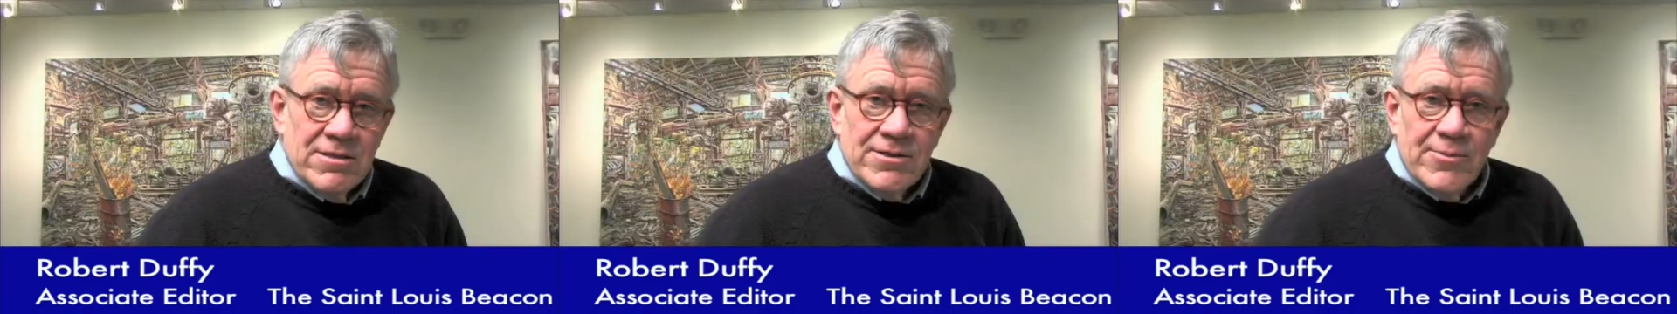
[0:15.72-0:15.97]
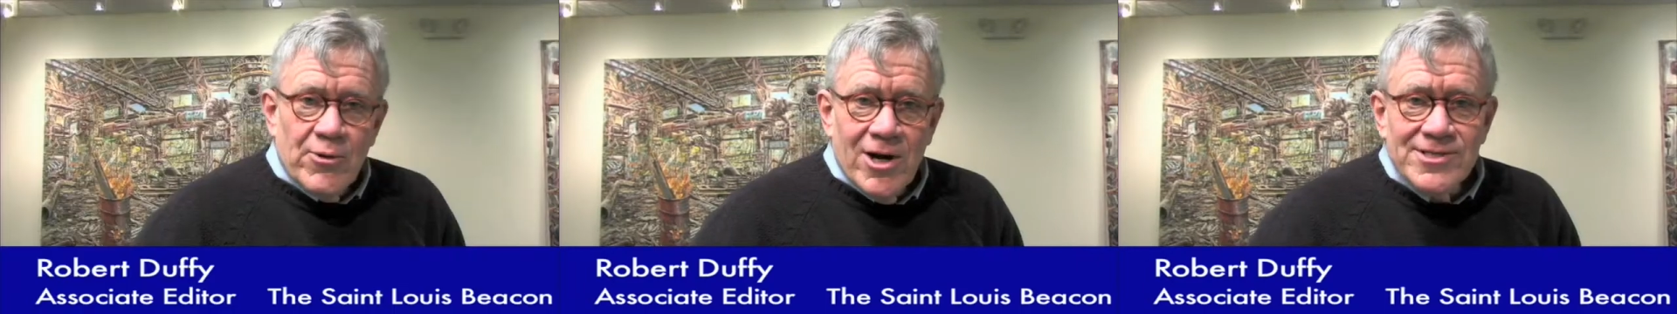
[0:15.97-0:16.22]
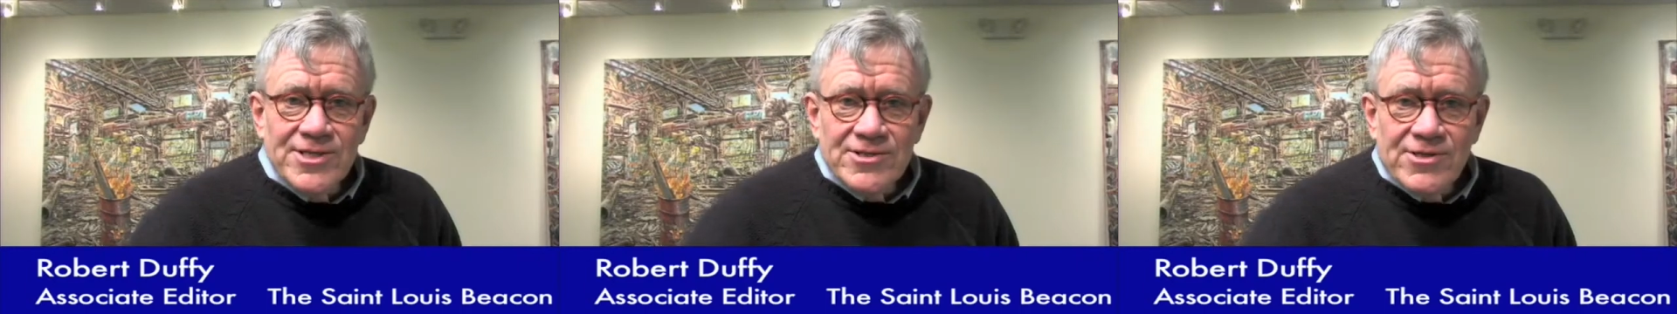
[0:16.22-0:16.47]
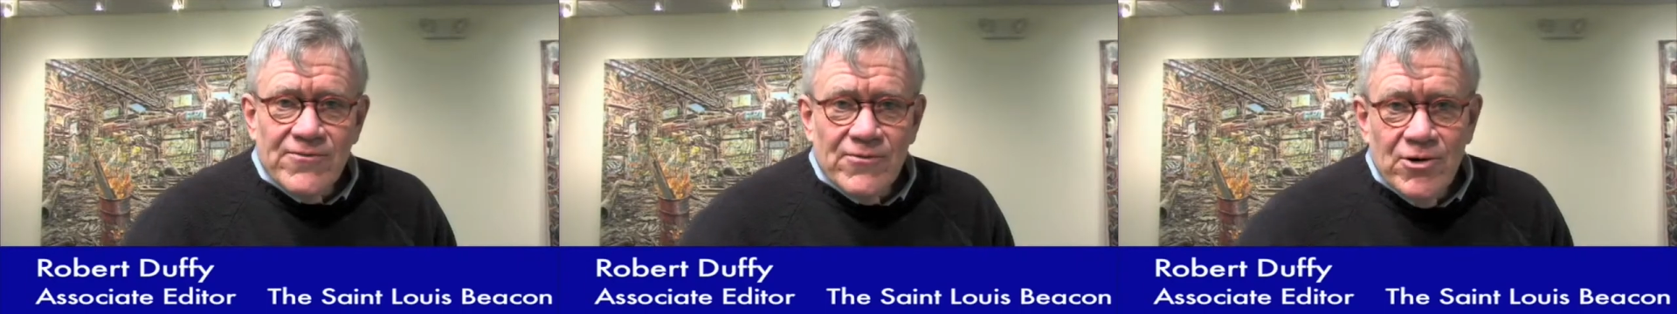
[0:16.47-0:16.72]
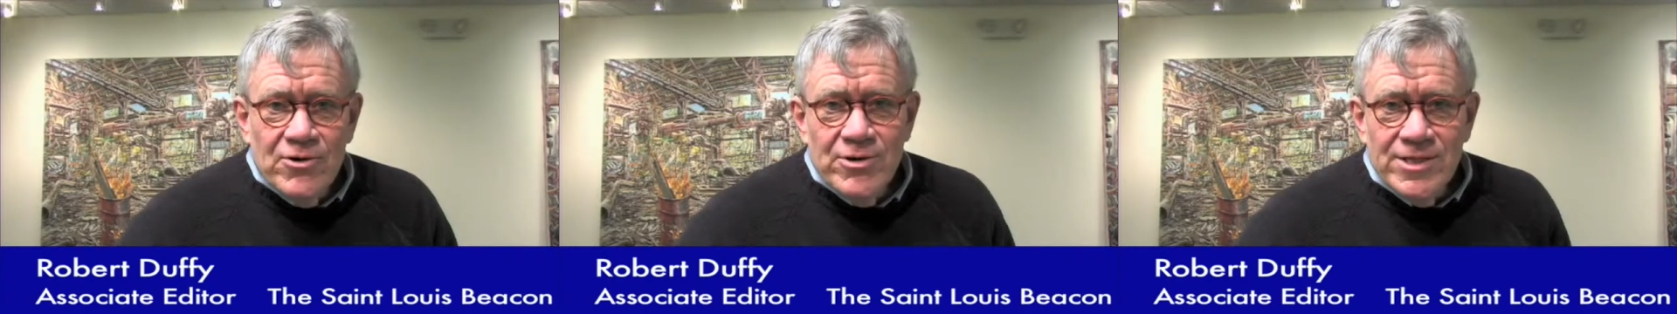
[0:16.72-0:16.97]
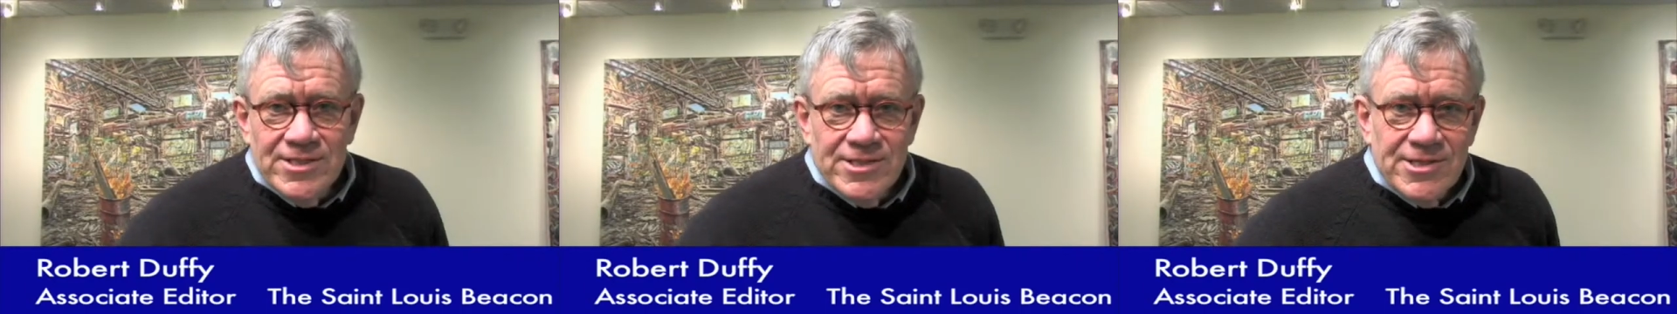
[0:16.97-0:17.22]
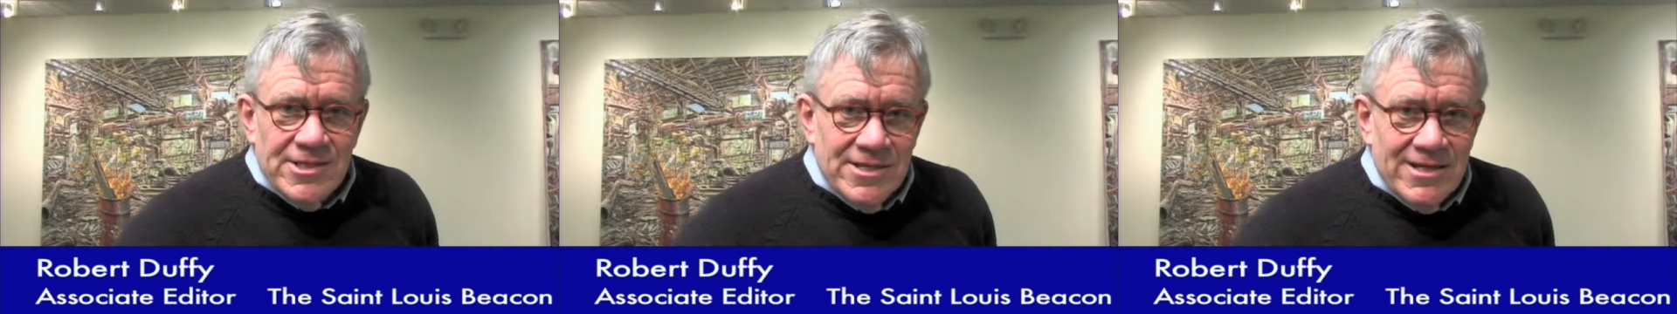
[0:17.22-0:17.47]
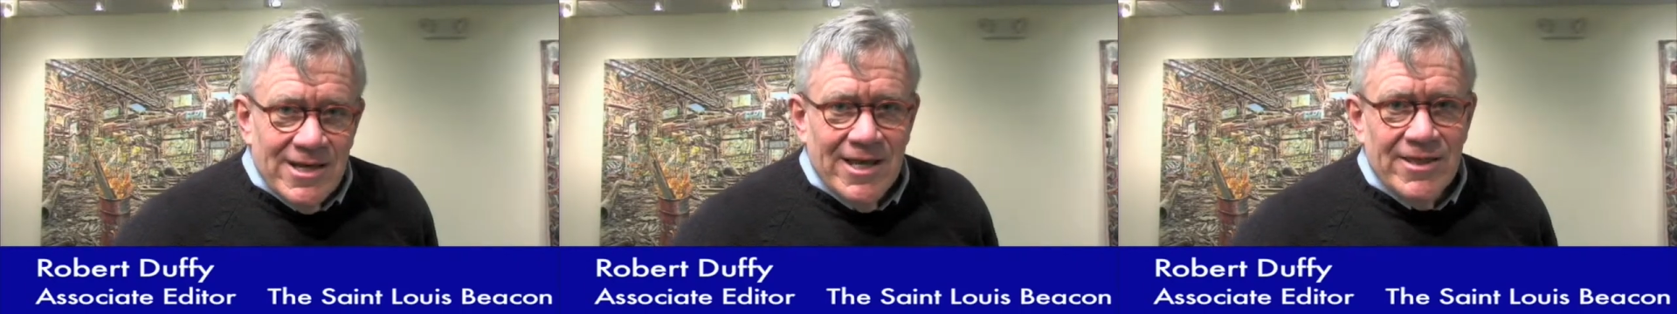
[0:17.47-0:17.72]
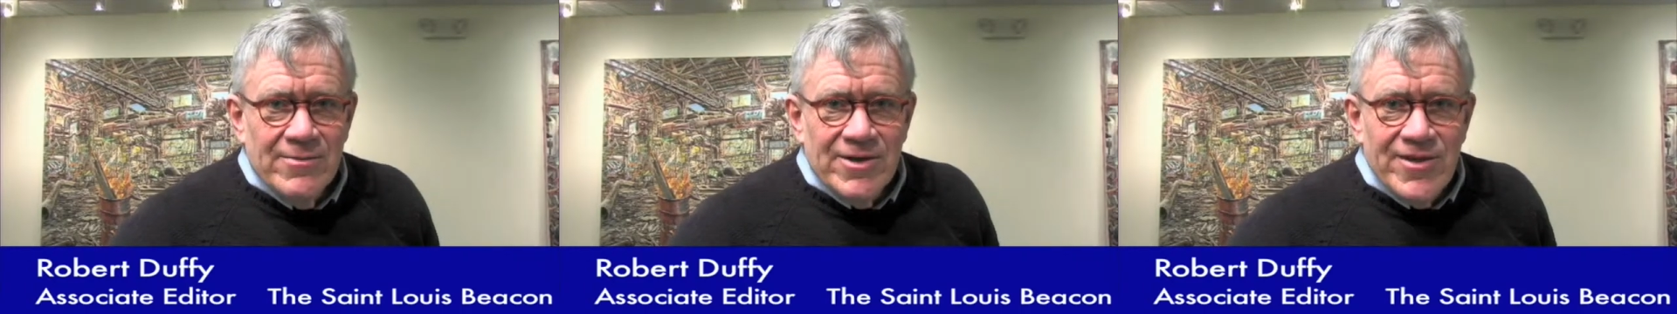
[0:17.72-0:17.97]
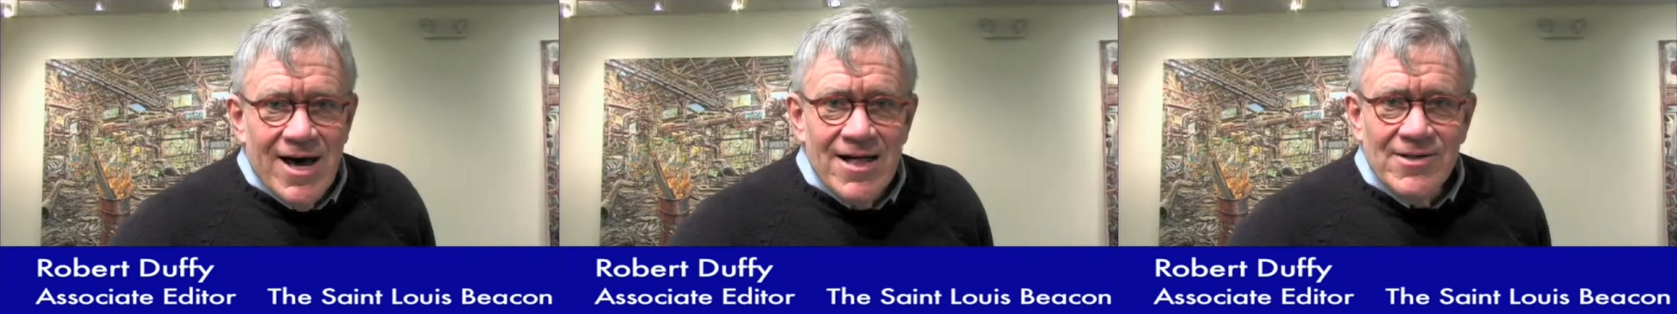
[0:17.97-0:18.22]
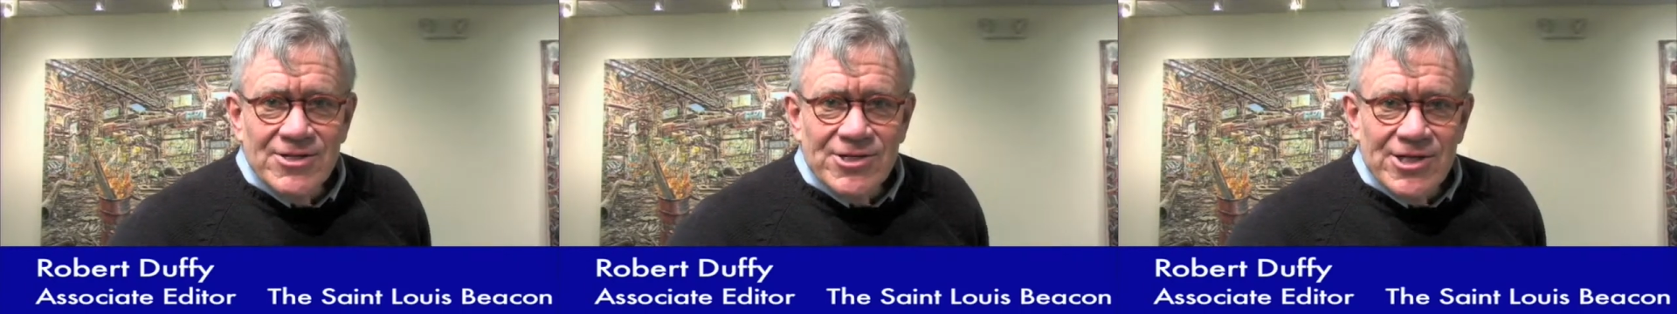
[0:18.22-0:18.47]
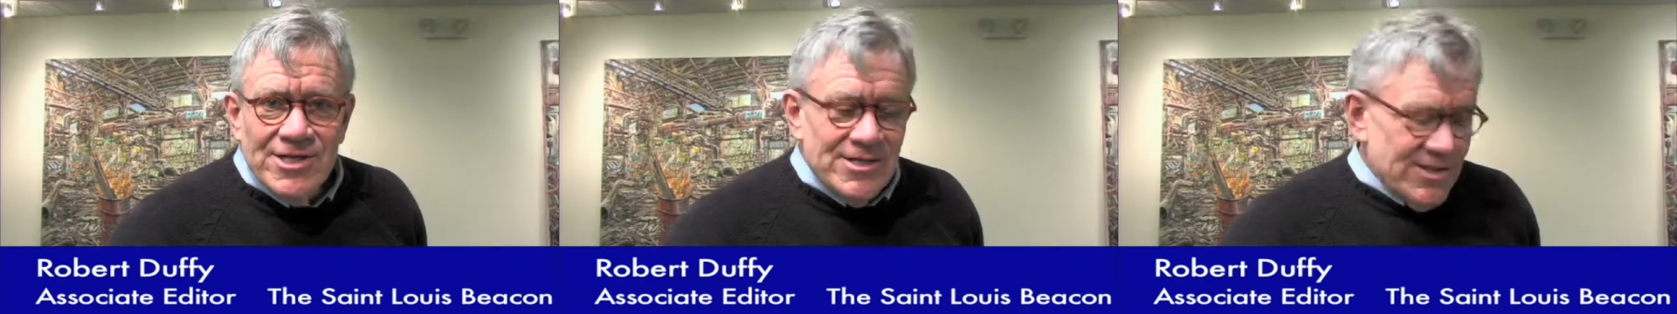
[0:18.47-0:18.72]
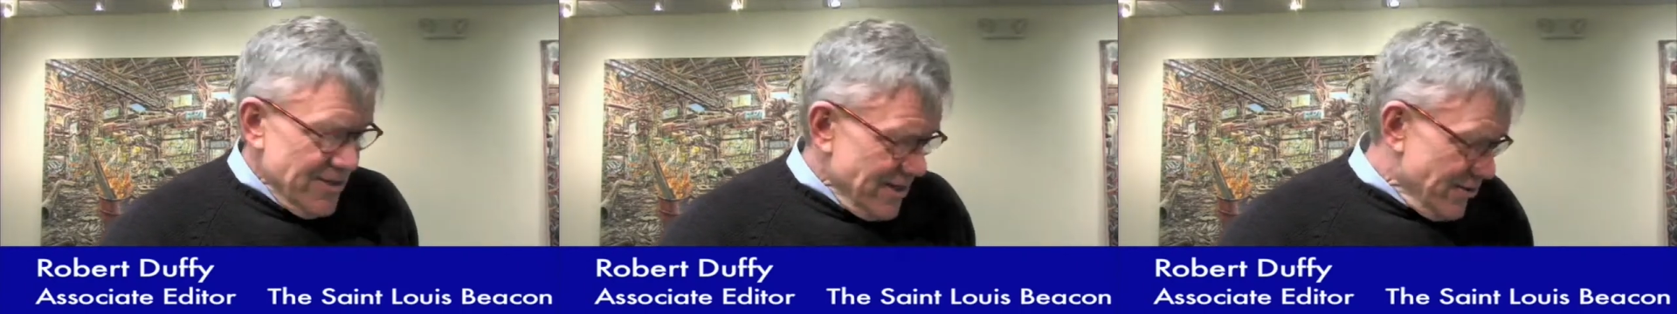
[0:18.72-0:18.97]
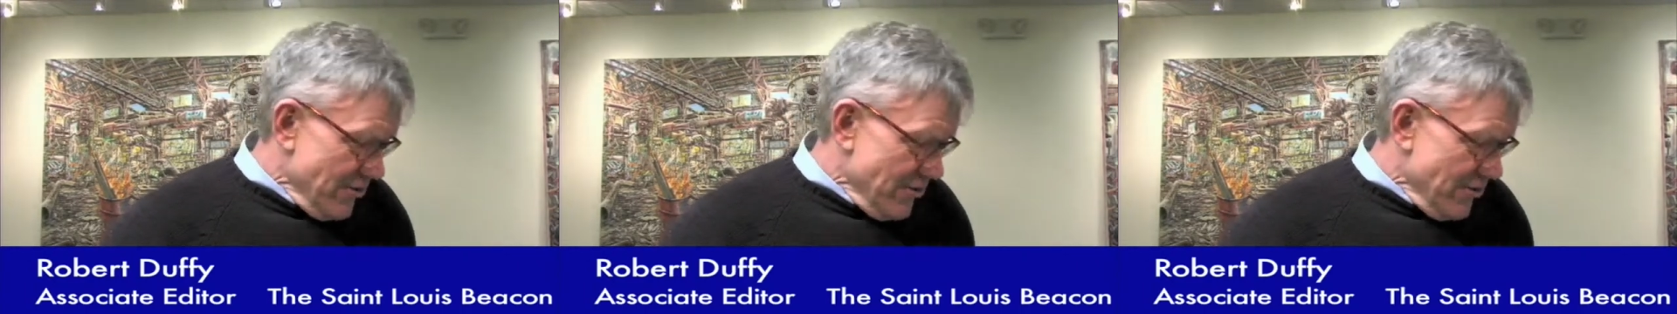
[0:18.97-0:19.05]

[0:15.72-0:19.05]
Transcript: The presence of ruins and the mythologies that